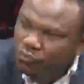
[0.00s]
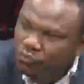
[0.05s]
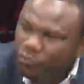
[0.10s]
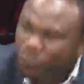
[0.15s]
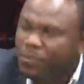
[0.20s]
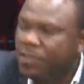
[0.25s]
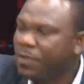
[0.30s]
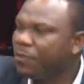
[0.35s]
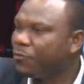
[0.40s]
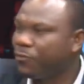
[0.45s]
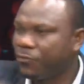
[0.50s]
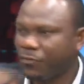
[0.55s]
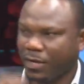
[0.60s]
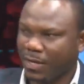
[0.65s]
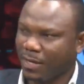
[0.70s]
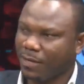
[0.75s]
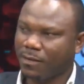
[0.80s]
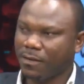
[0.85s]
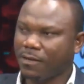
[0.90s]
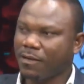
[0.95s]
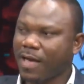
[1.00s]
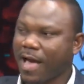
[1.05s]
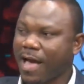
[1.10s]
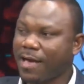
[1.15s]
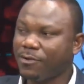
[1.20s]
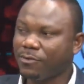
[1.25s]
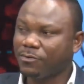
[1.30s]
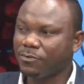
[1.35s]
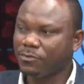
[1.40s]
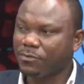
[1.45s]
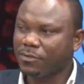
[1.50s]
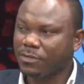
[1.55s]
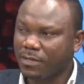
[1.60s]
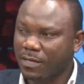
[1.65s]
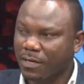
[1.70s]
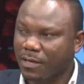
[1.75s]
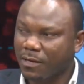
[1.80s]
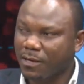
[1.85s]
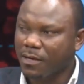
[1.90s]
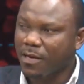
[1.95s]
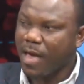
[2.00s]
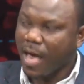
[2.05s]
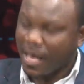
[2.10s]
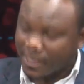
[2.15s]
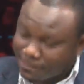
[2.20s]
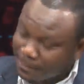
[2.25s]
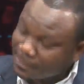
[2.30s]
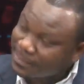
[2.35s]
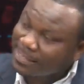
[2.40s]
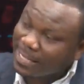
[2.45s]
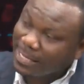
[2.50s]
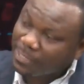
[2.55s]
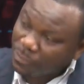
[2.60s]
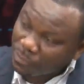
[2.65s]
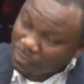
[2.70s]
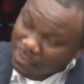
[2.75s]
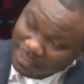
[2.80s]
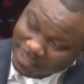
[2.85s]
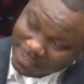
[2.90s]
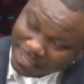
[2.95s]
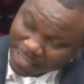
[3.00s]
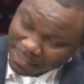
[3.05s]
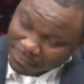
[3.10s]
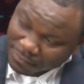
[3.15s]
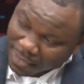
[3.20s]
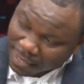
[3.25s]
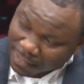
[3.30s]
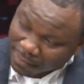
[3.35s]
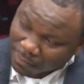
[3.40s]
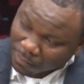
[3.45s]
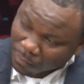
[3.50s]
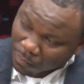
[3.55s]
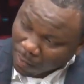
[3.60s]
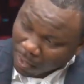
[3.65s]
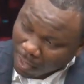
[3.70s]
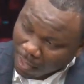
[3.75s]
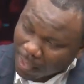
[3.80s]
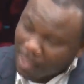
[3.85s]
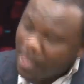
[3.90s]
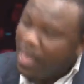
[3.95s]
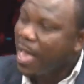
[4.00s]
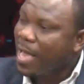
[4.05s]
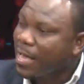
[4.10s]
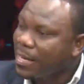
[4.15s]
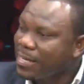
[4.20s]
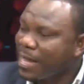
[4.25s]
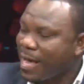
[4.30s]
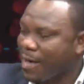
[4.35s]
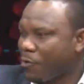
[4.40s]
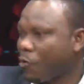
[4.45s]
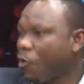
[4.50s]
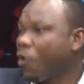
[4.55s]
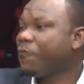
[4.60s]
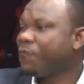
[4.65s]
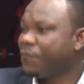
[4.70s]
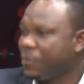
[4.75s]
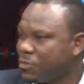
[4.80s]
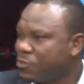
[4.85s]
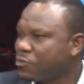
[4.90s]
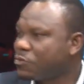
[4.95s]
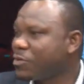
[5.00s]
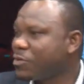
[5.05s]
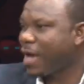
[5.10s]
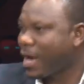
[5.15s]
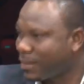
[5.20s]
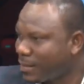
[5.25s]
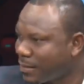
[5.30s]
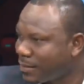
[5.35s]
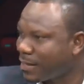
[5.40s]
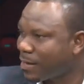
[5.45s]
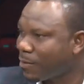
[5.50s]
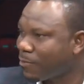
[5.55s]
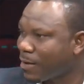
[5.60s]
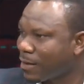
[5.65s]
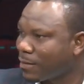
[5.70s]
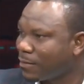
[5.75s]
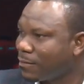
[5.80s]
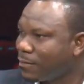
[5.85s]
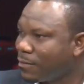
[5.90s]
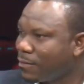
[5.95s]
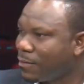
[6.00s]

to maintain iron no ye especially with the candian ho a and na coffee so another one